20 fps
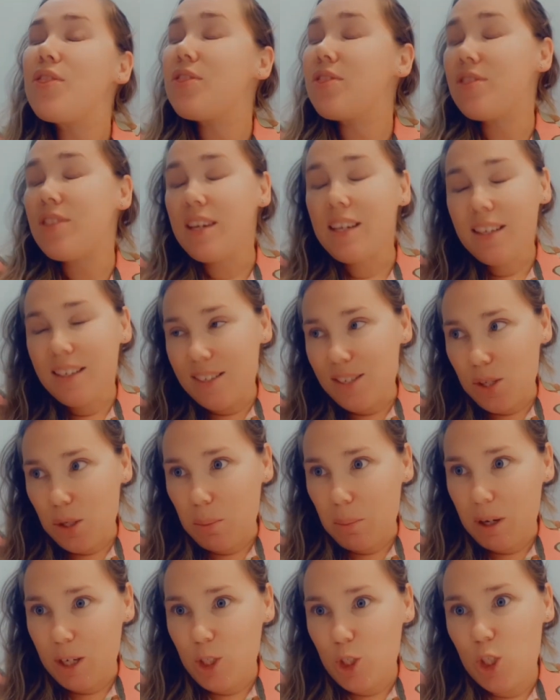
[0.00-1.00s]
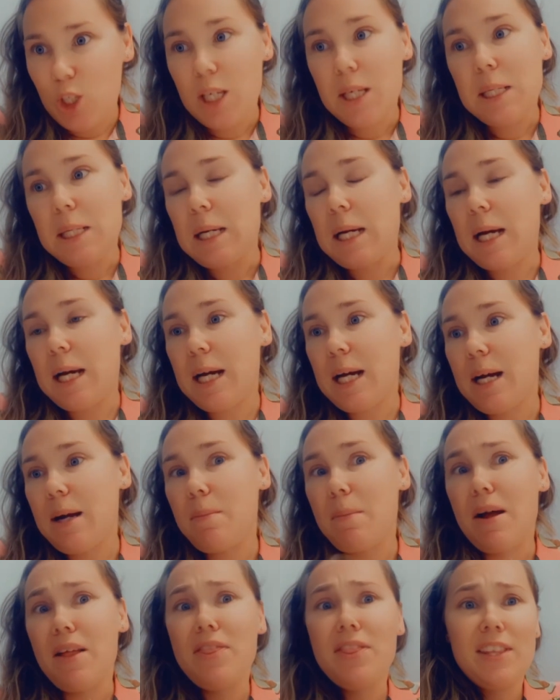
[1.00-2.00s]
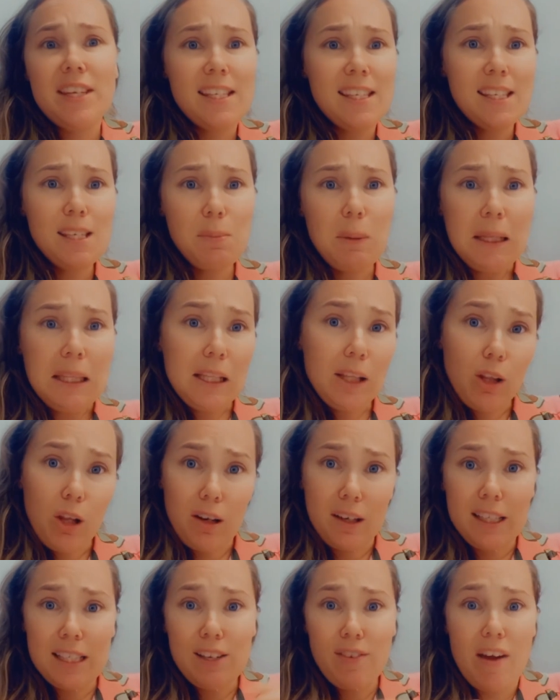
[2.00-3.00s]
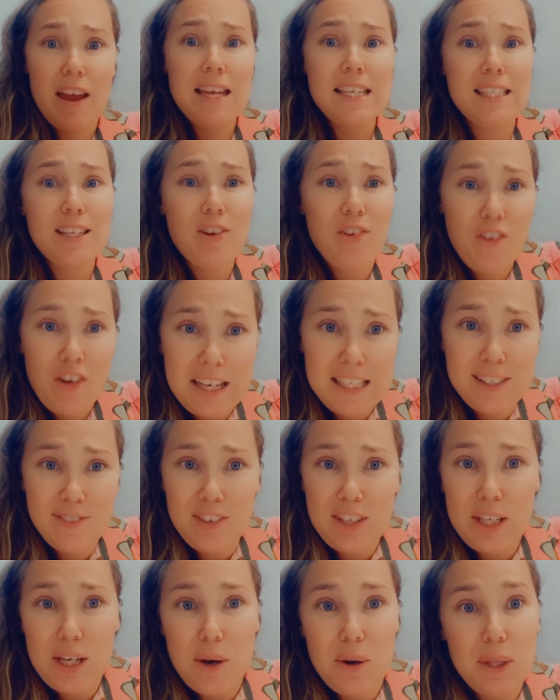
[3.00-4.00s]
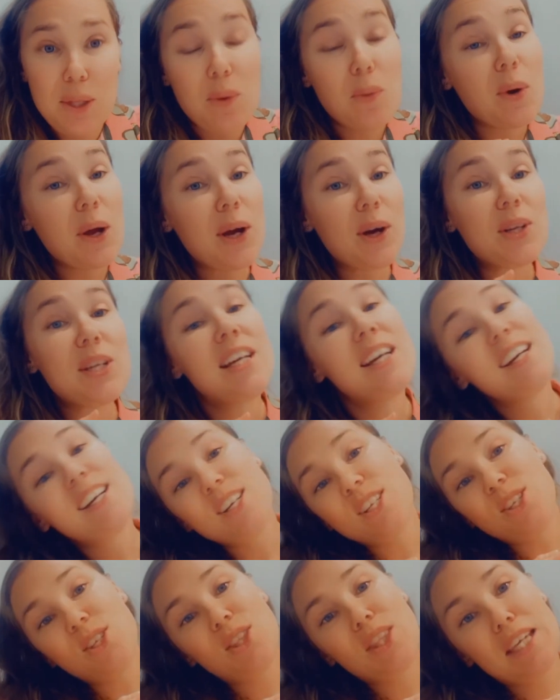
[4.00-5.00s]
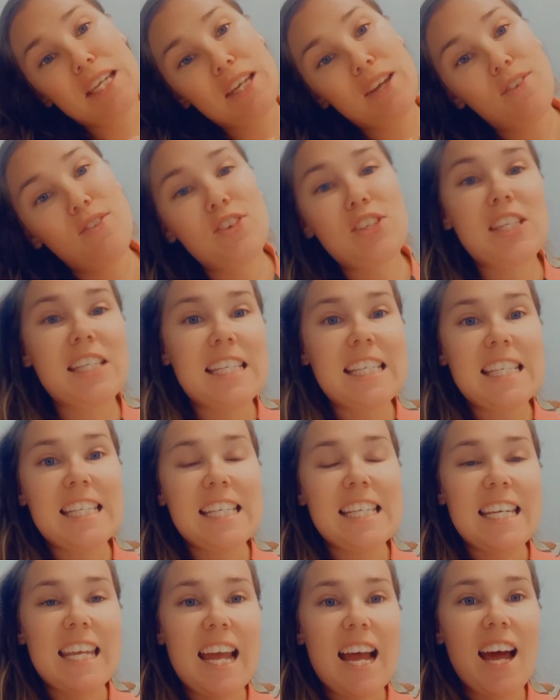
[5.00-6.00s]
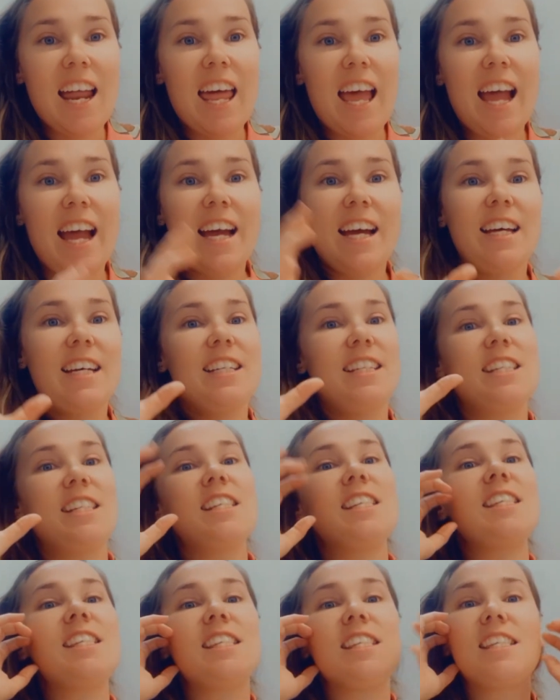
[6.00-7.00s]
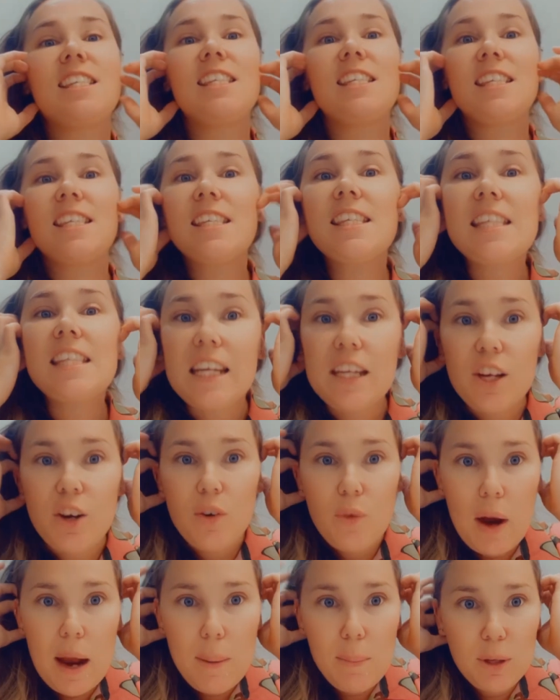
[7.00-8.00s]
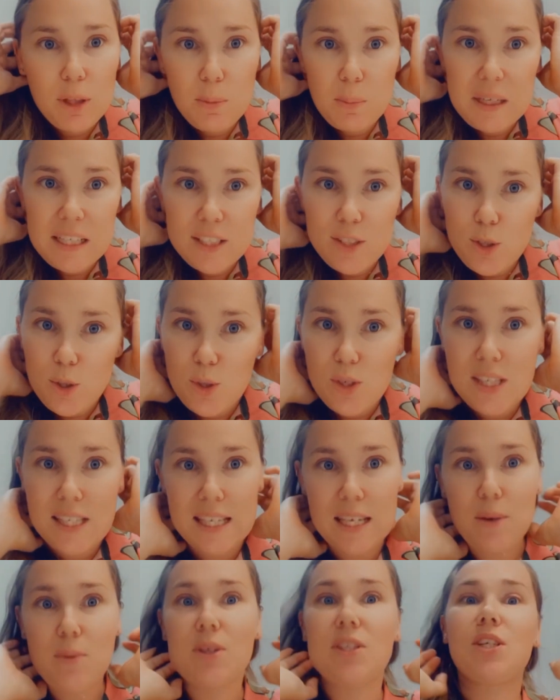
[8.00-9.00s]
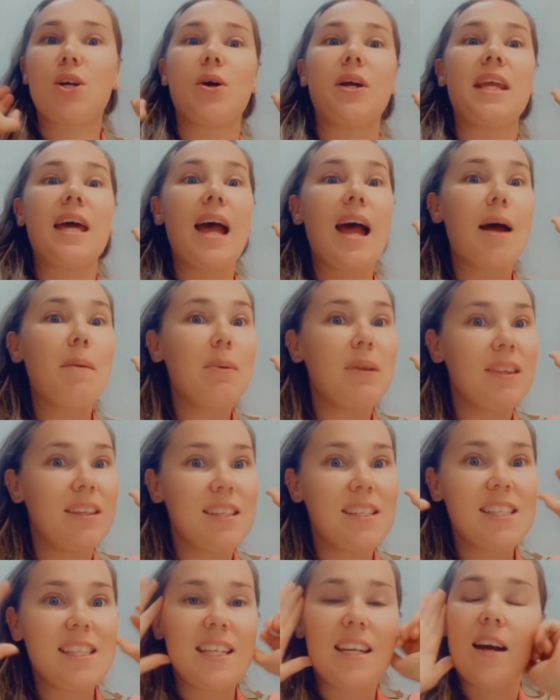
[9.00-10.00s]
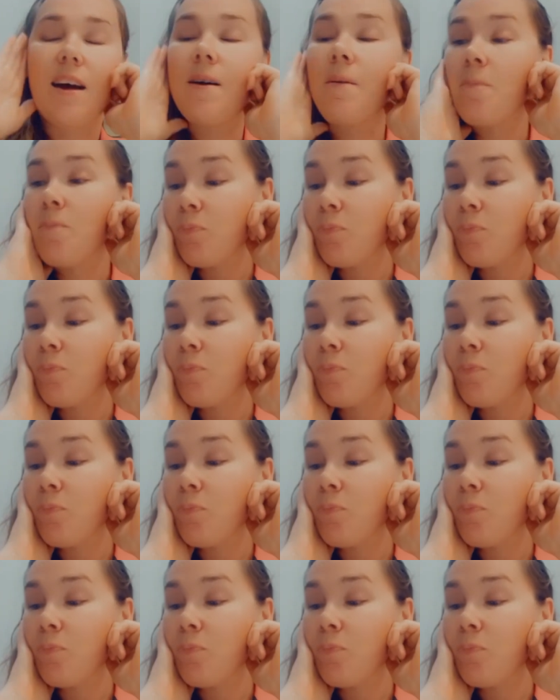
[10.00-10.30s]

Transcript: thank you so much. This has been the longest face-to-face video in the world. So thank you for sticking it out and sitting around with me to see what's going to happen this year.